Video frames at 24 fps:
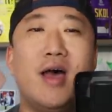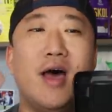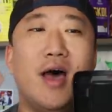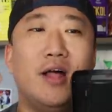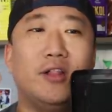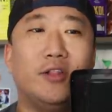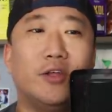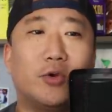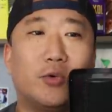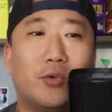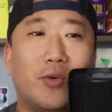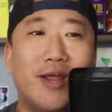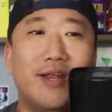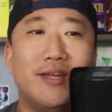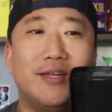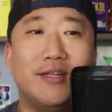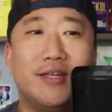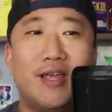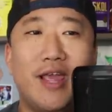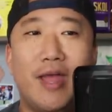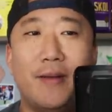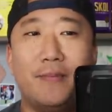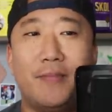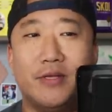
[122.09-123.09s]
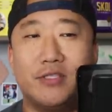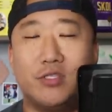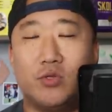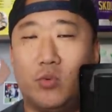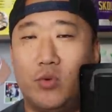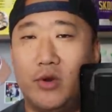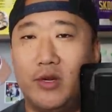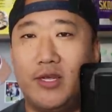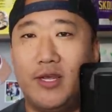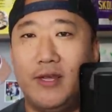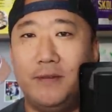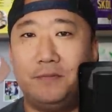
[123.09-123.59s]
Looked great in camp as a
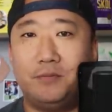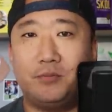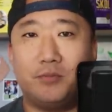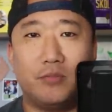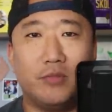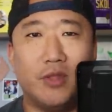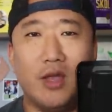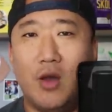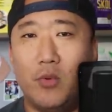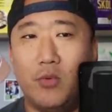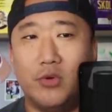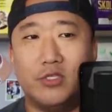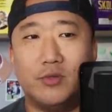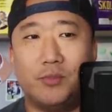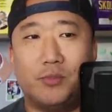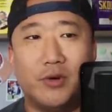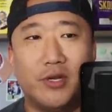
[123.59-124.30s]
rookie, was a